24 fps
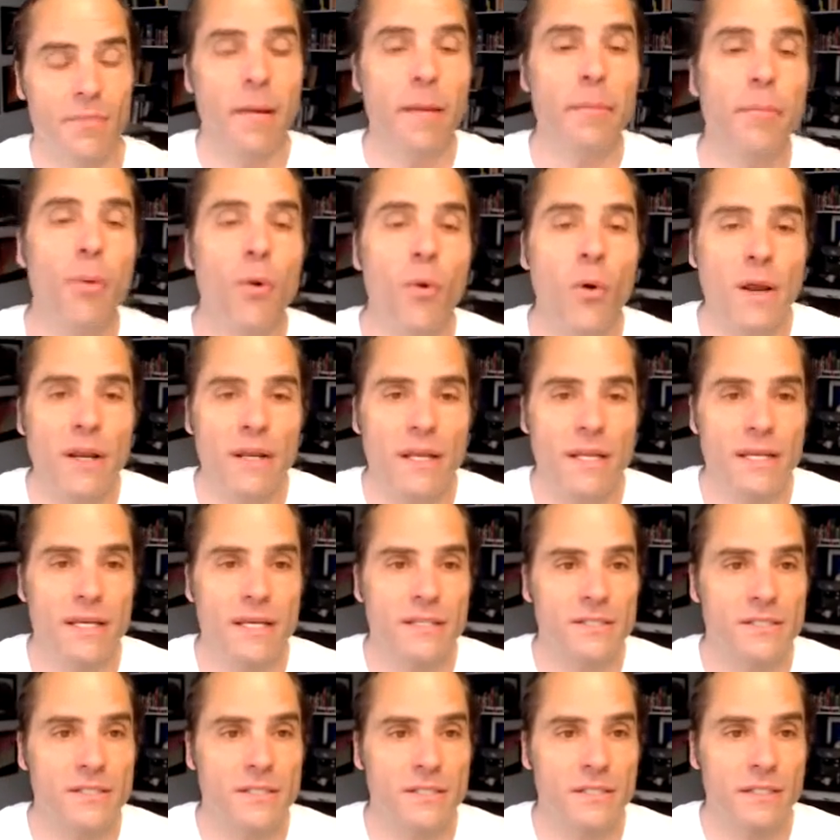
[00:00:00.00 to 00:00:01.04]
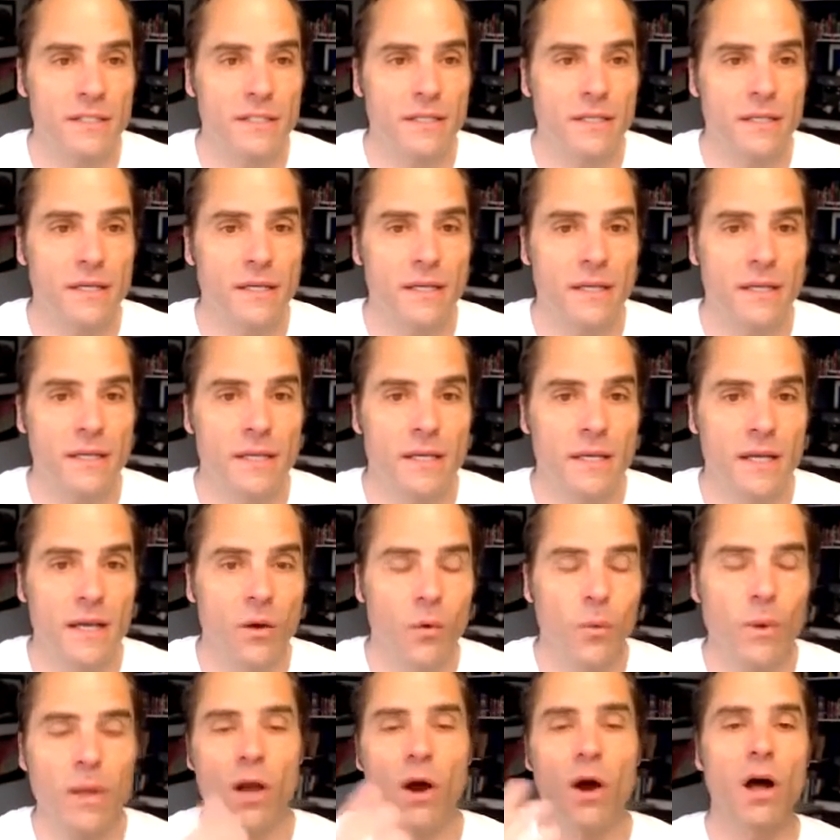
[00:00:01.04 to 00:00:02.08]
point is,
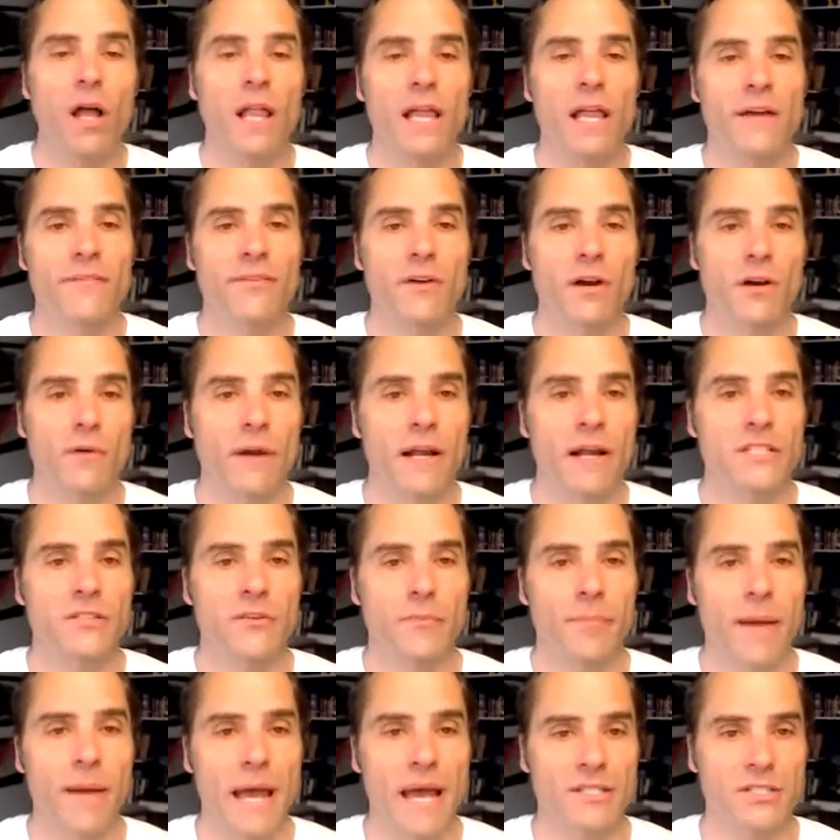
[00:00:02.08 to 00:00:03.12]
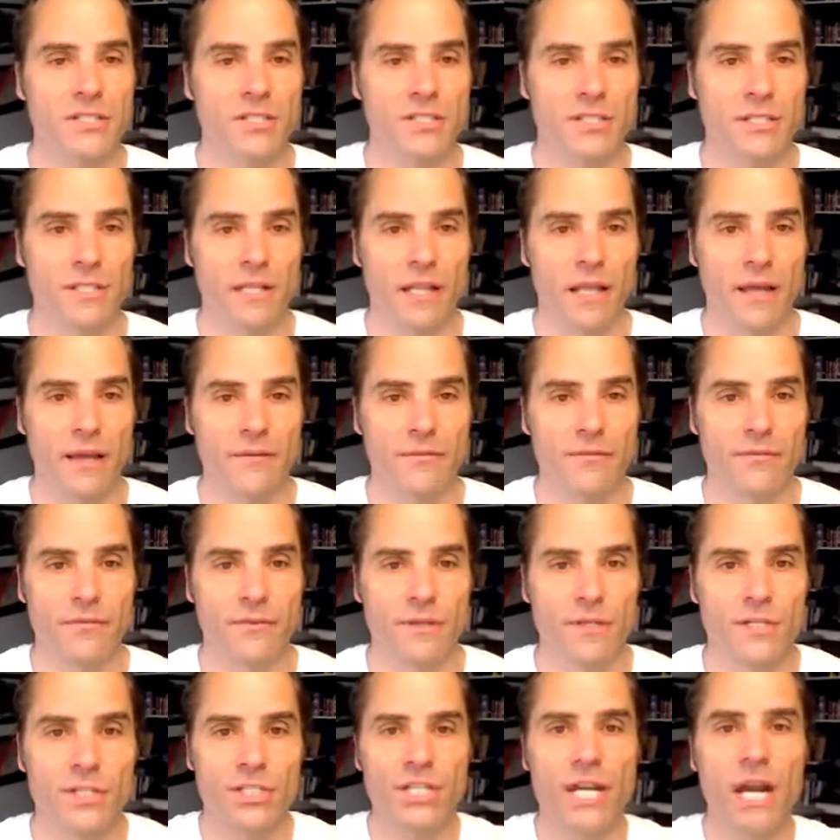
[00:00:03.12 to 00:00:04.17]
we all have our rites of passage in life.
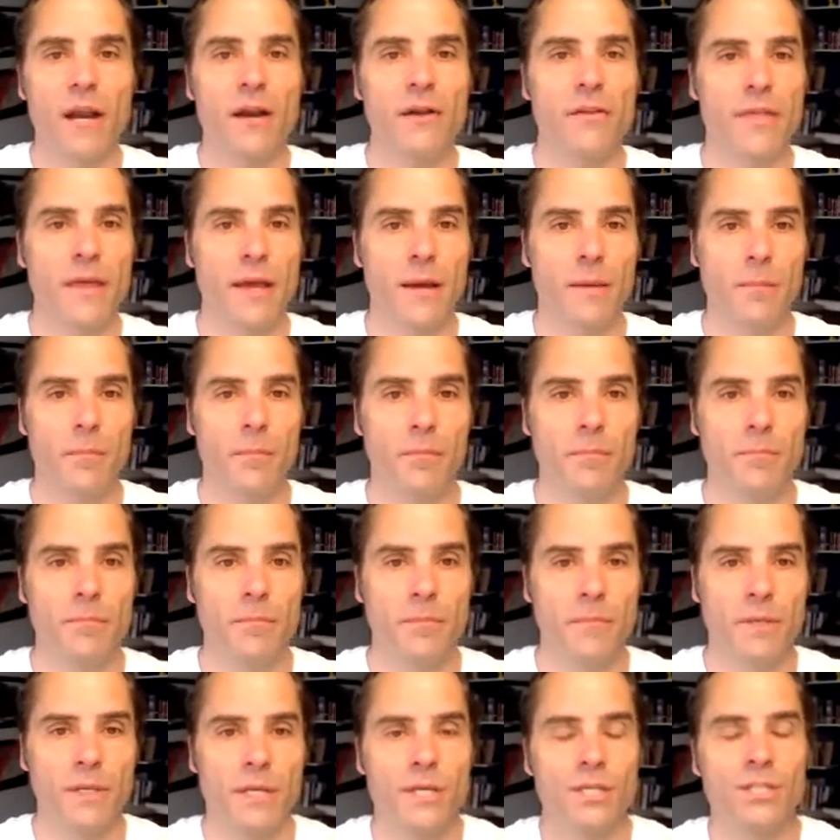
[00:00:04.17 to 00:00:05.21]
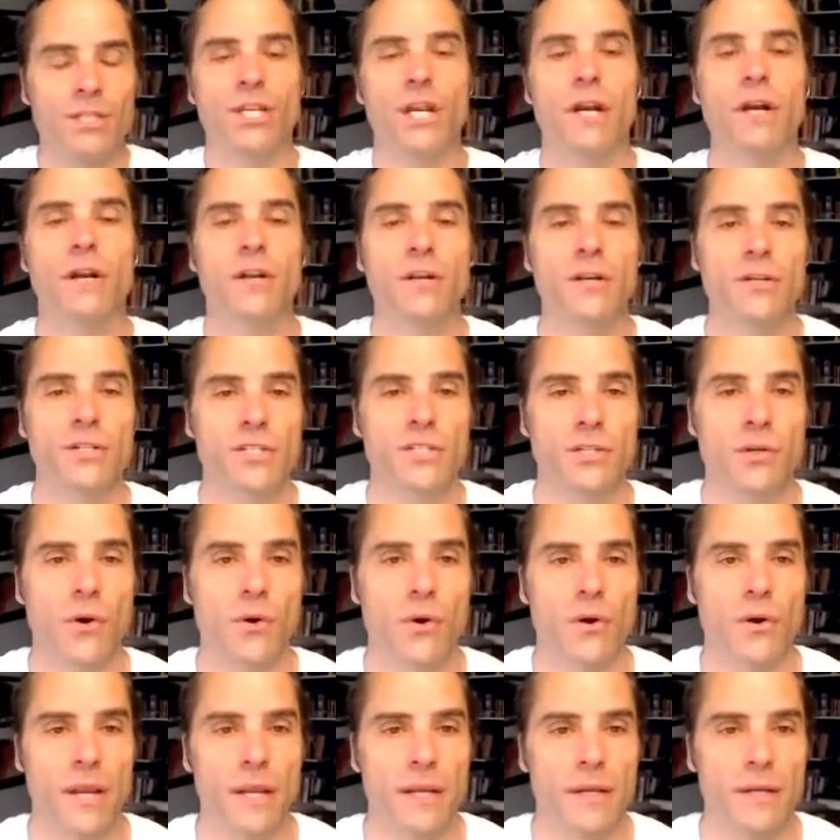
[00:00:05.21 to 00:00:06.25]
Share them. Share your
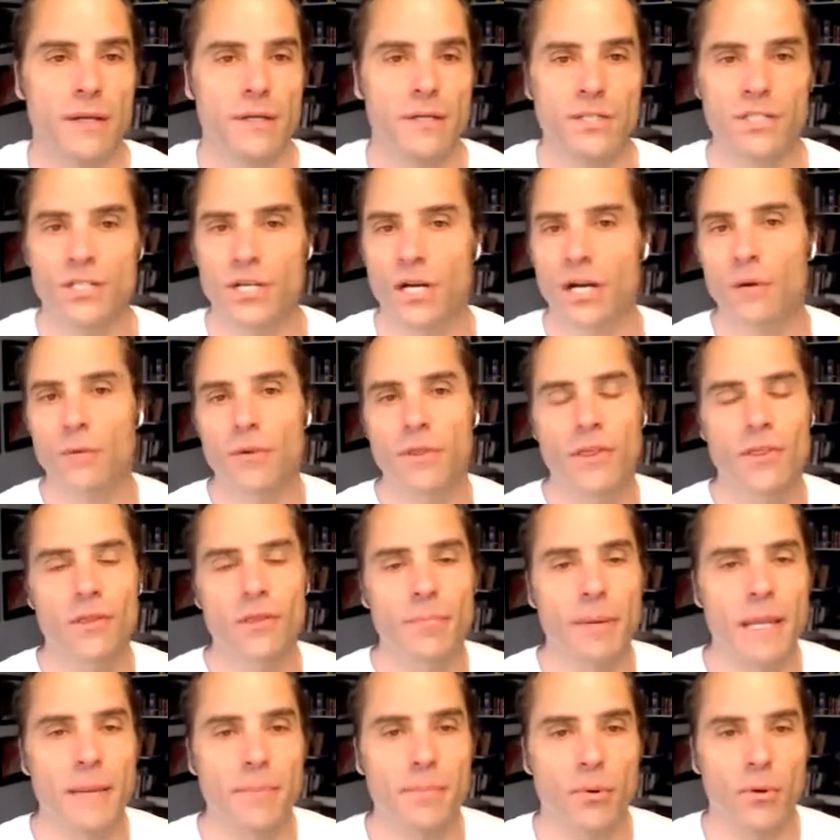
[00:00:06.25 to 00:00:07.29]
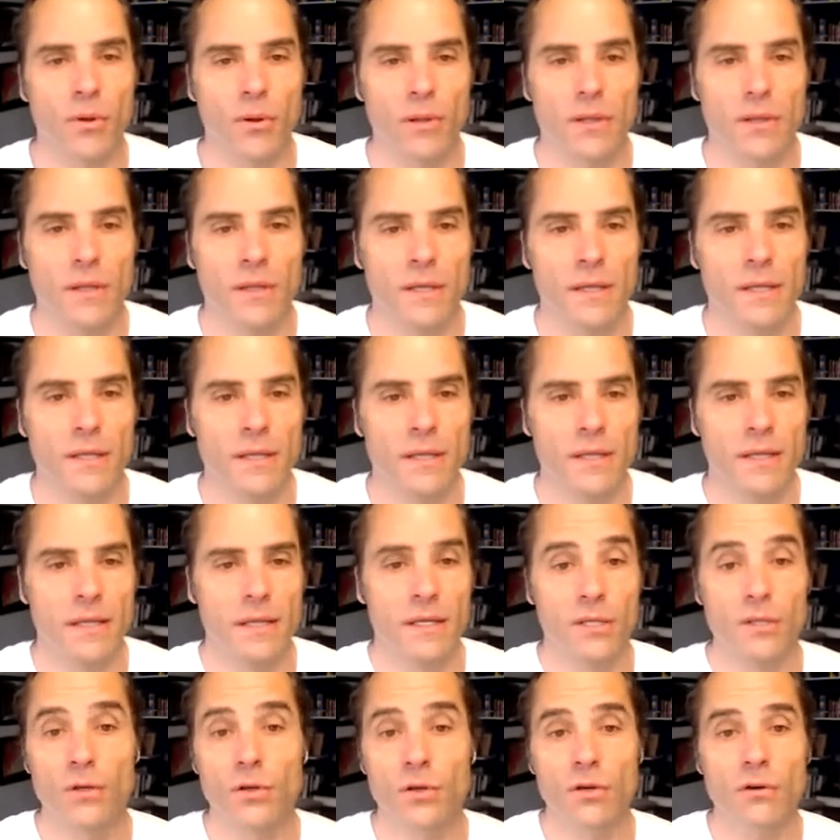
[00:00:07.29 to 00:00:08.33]
story. Share it with other people.
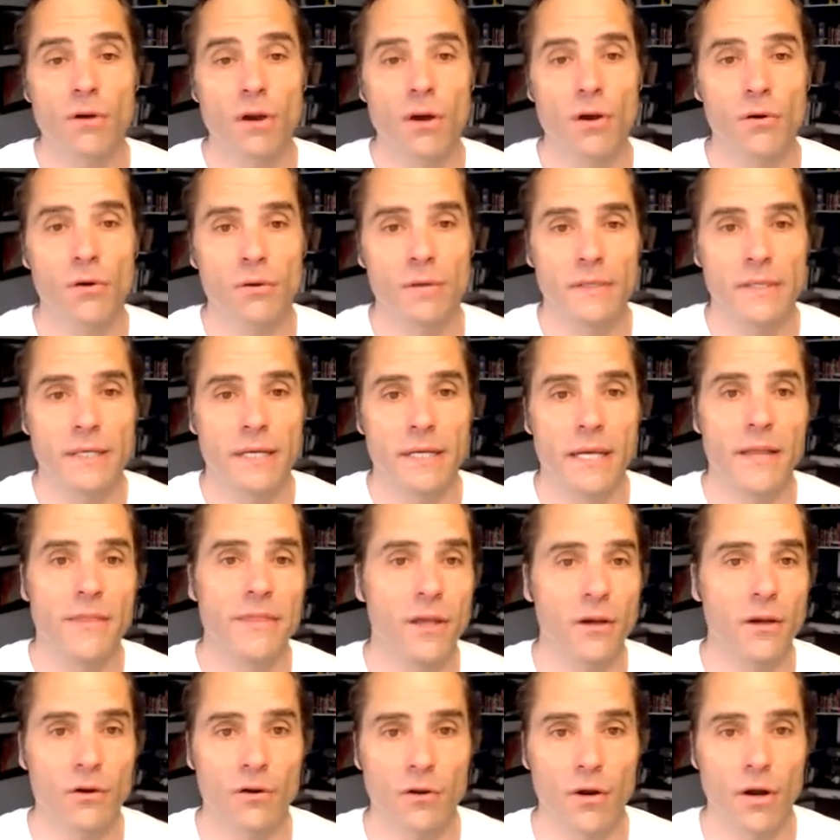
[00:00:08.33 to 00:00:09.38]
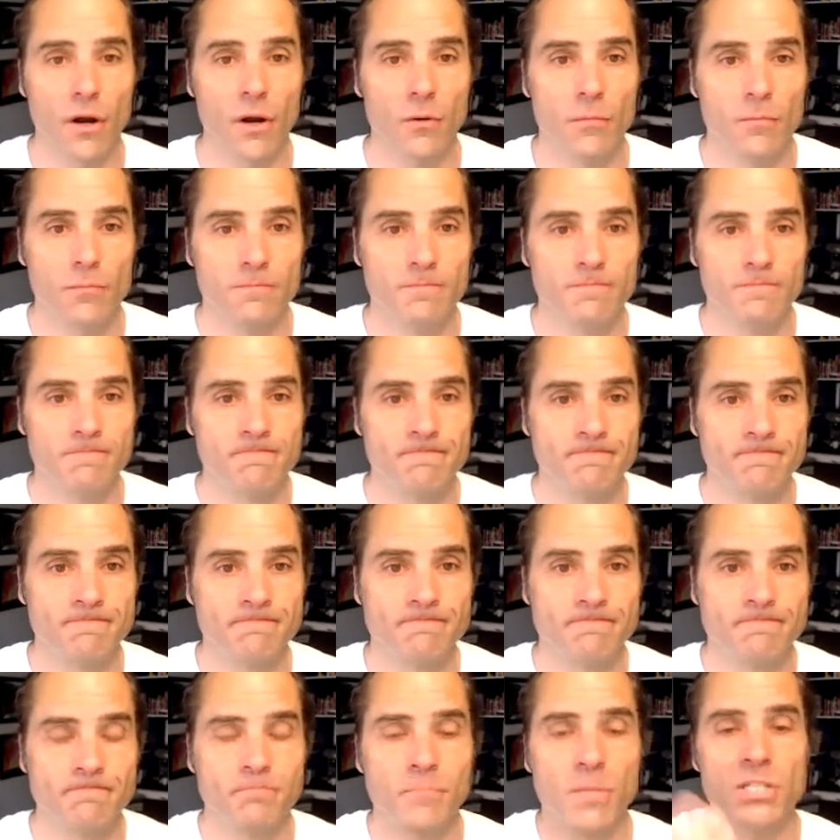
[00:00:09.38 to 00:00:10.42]
You'll grow and they'll grow.
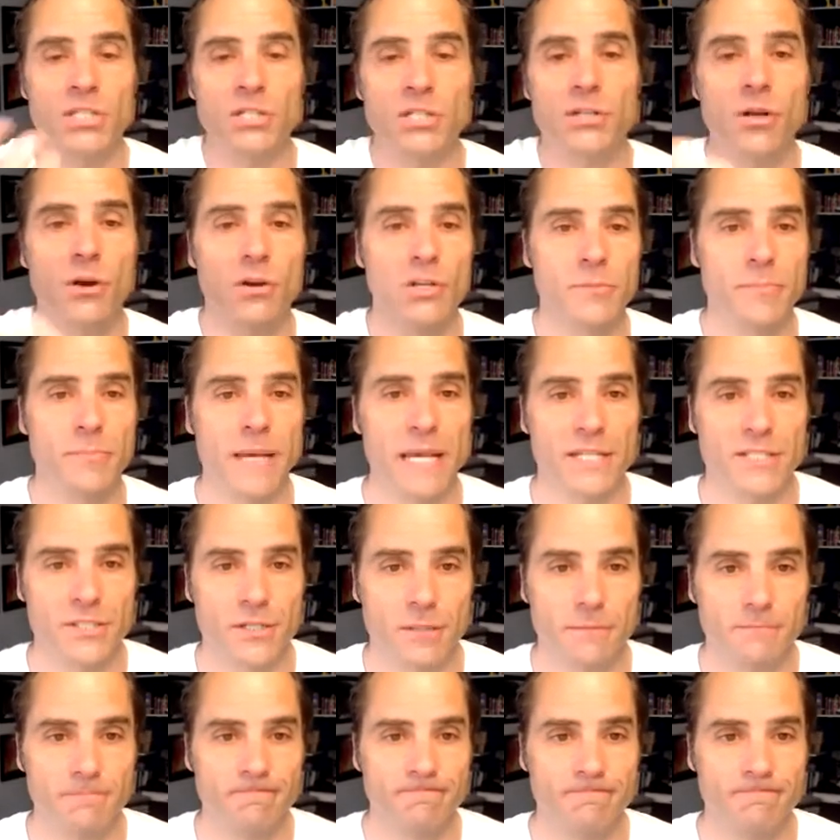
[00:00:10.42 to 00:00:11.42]
Mr. Toastmaster.